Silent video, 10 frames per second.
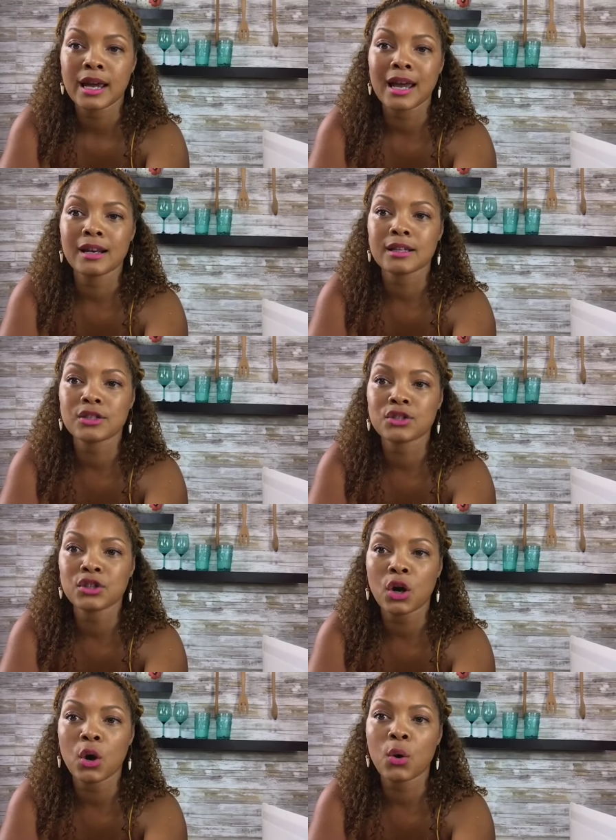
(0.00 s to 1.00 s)
and it's
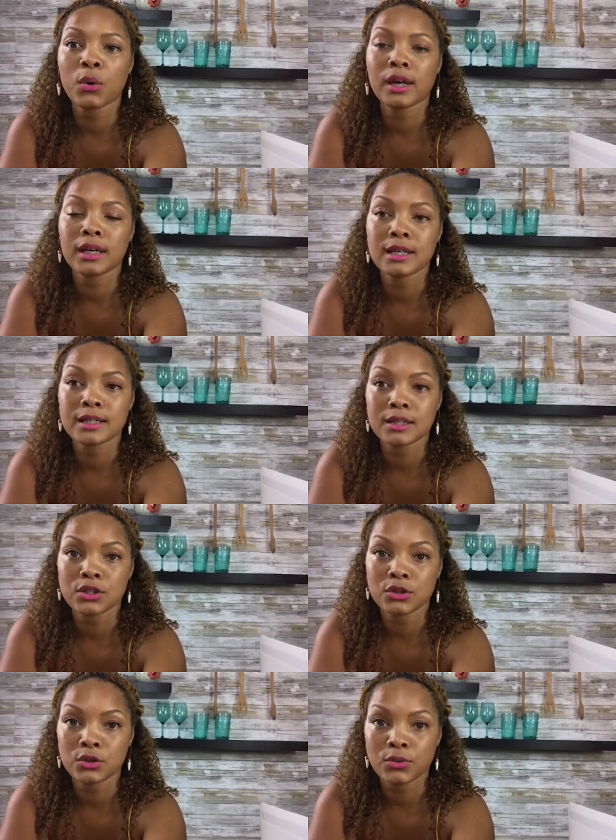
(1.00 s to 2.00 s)
so easy
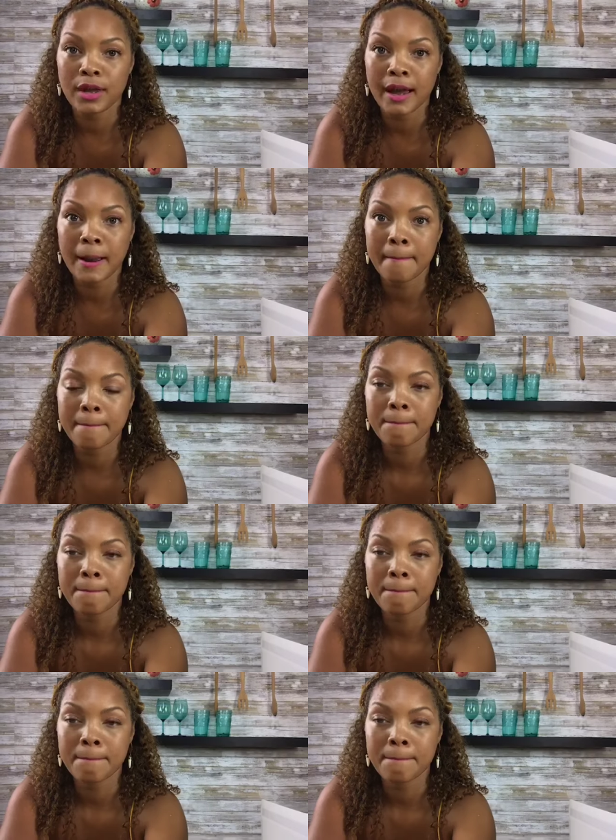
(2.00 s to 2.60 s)
to do that.